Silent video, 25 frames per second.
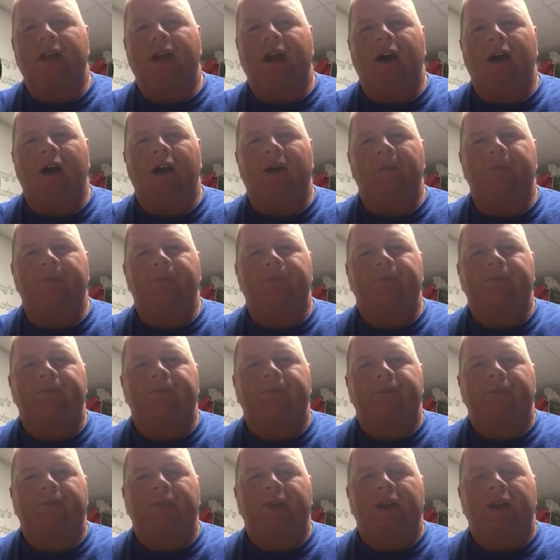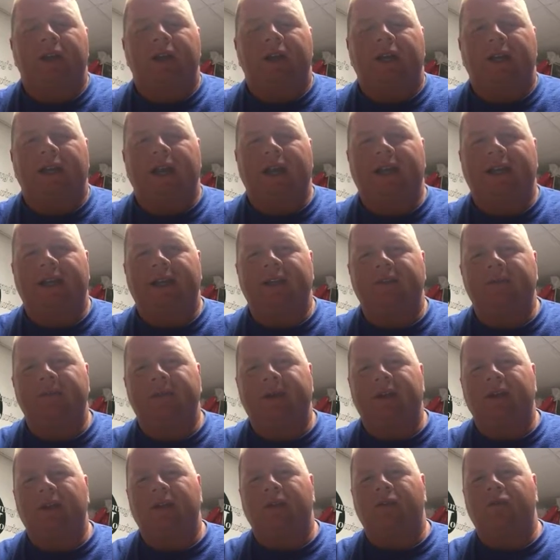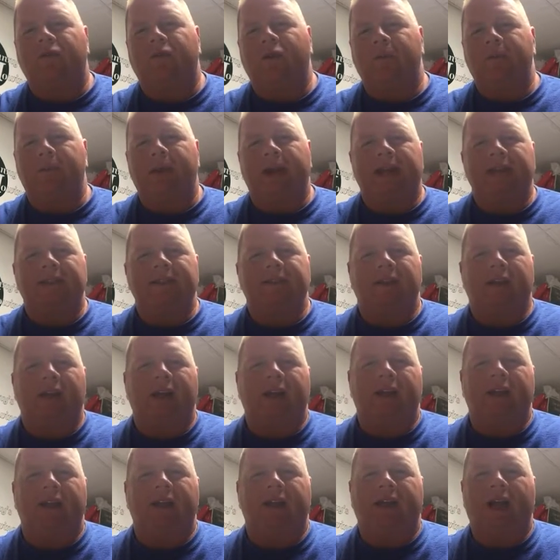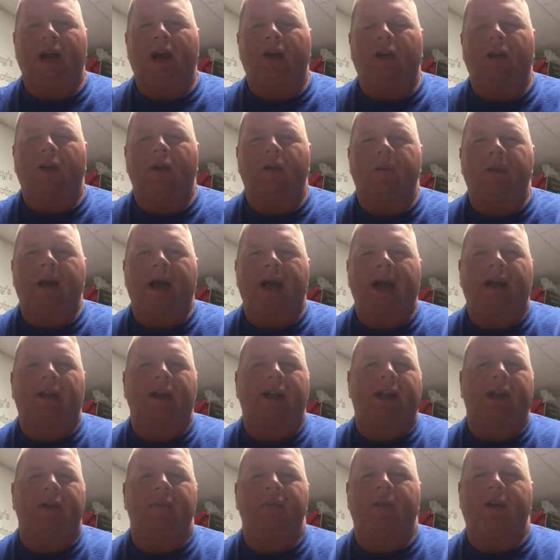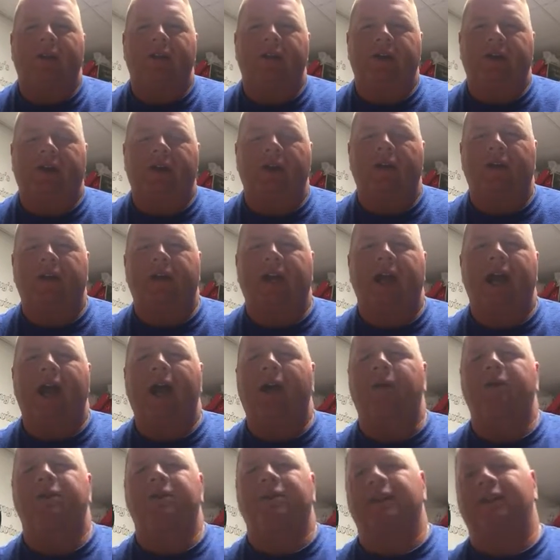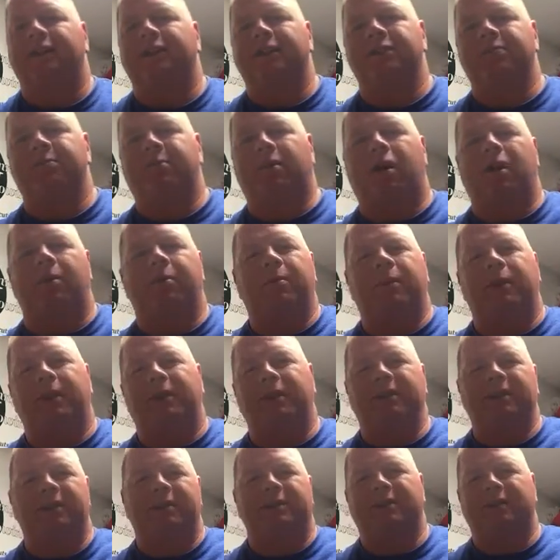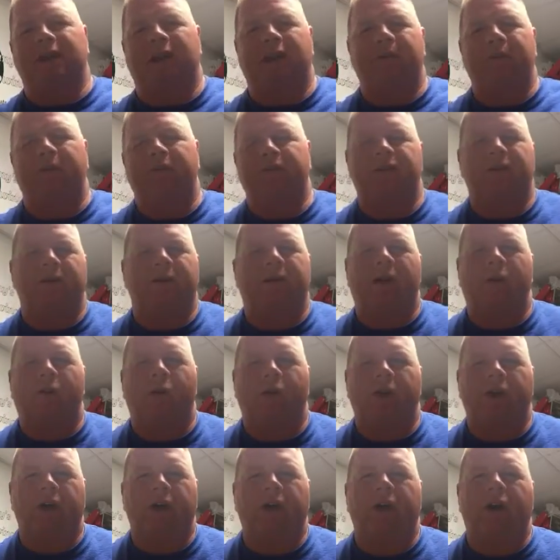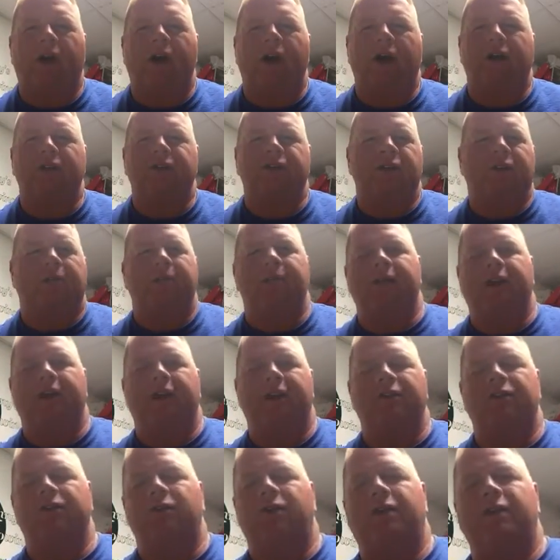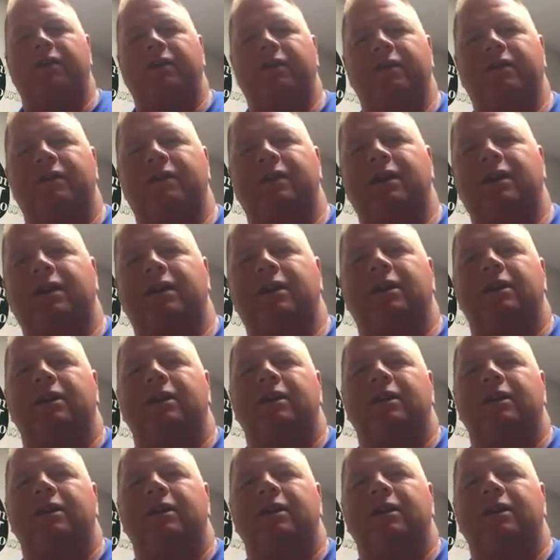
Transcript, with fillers: Um, kind of gives me a little bit of baseline. Like I'll go back like a month ago. Okay, I was at this property at this time. It was about one o'clock, so I'm there at twelve fifty.